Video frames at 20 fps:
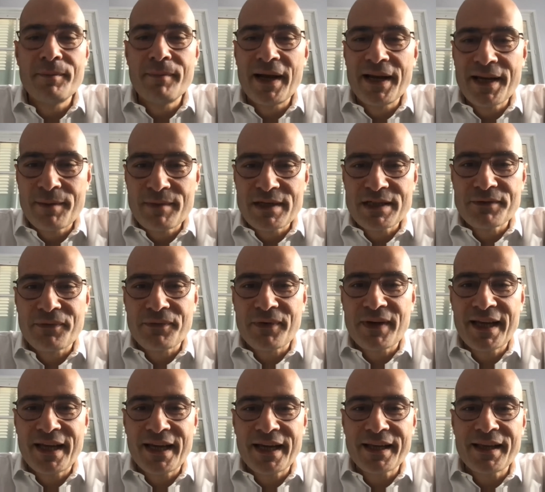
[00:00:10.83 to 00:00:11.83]
My name is
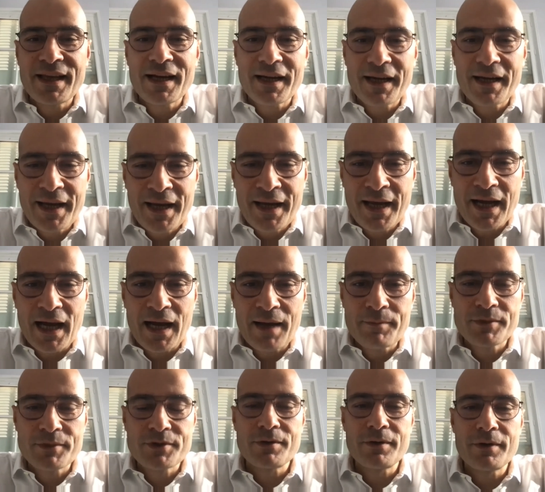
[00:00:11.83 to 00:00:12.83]
Frederic Nakley.
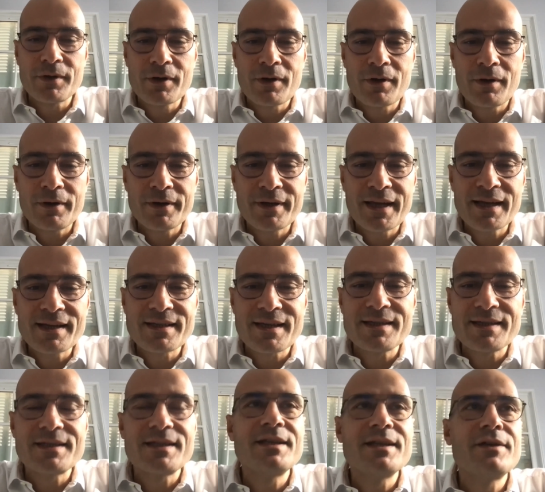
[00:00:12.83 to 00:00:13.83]
I'm the Cortex
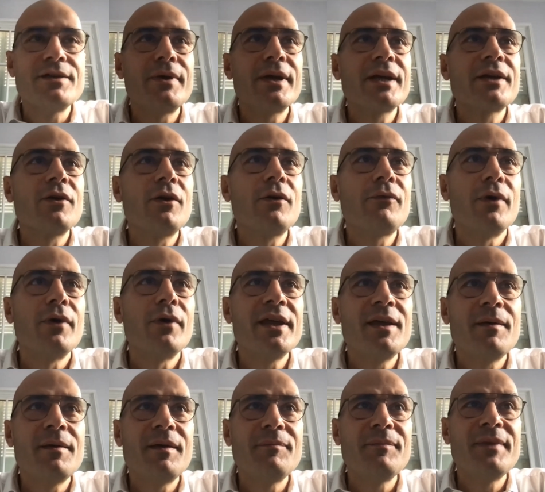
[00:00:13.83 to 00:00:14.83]
S C Director for
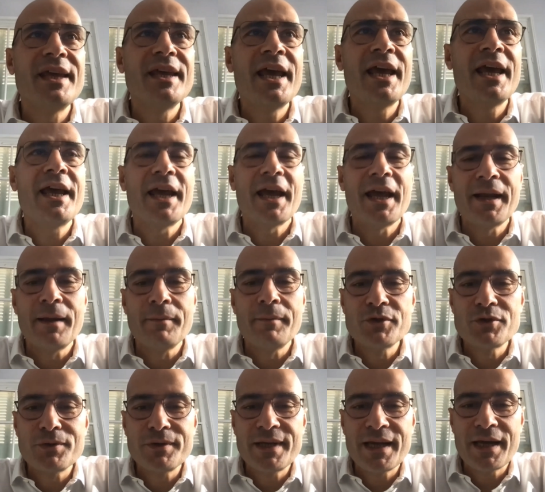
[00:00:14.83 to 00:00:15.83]
E M E A, and
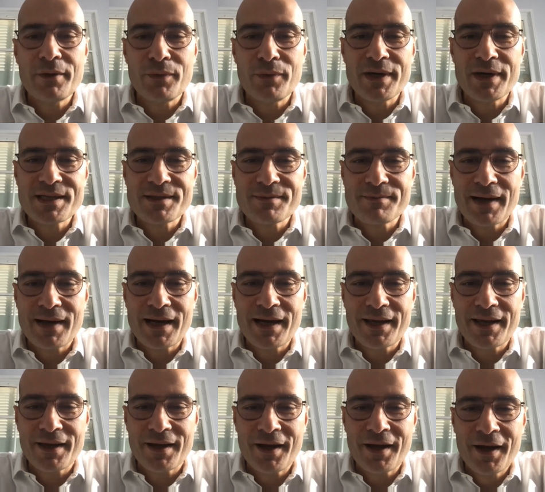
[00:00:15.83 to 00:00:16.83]
I'm today with my
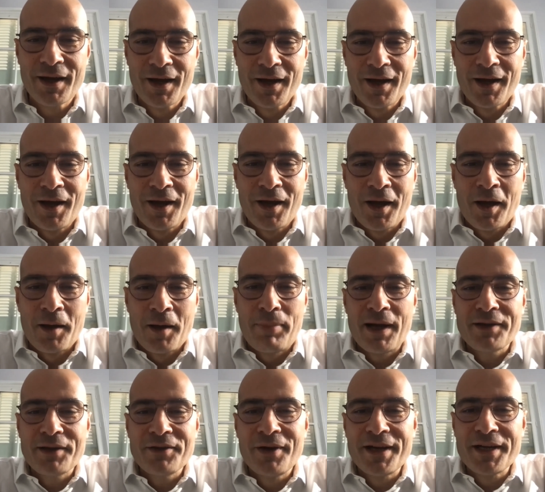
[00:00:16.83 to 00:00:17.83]
uh,
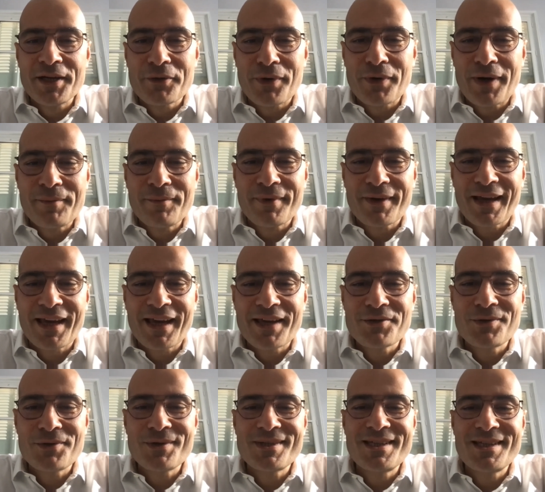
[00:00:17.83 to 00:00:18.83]
partner in crime,
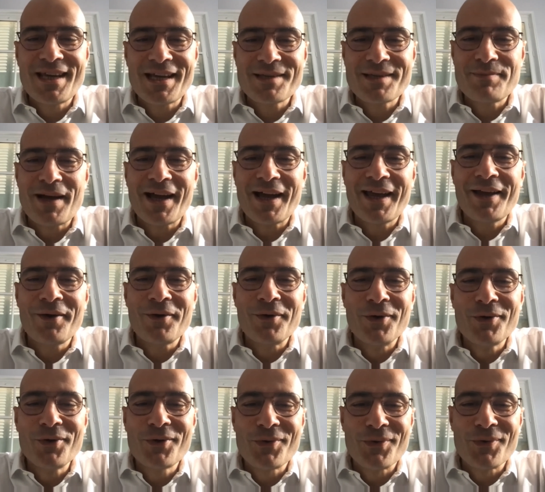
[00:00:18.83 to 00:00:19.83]
Jesus
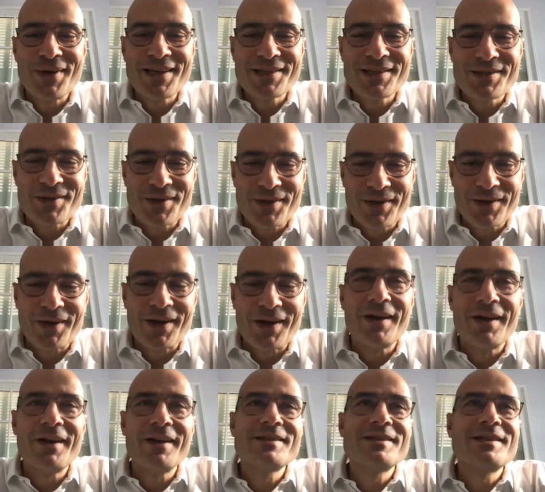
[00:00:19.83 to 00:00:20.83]
Diaz-Barrero, who is uh,
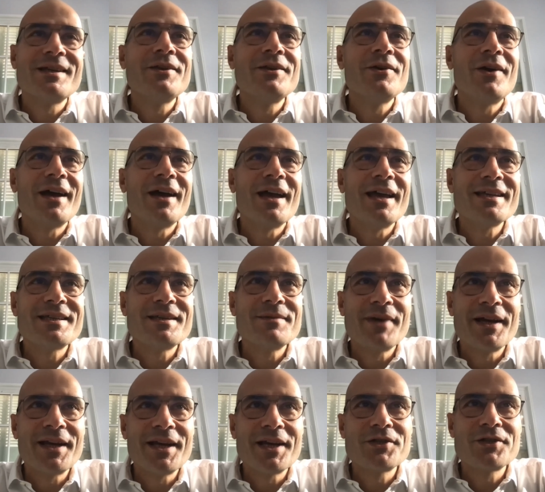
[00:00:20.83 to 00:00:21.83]
a Senior S C
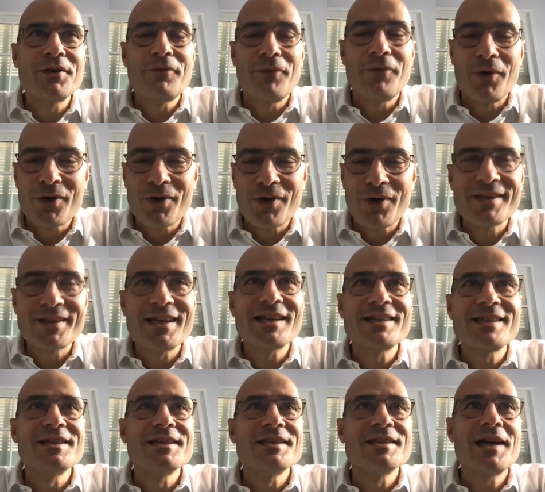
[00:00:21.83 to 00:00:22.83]
Manager for
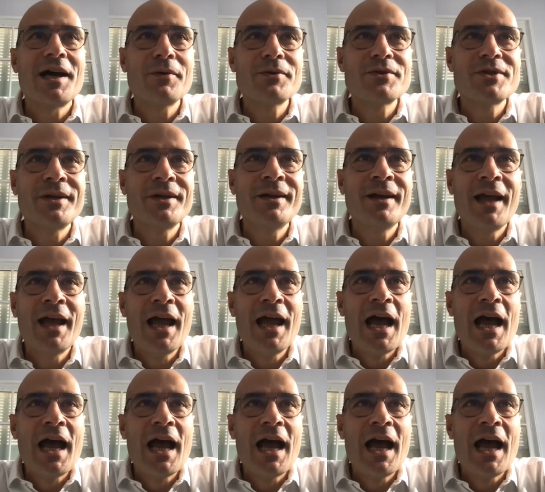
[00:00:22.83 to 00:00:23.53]
Cortex in Southern.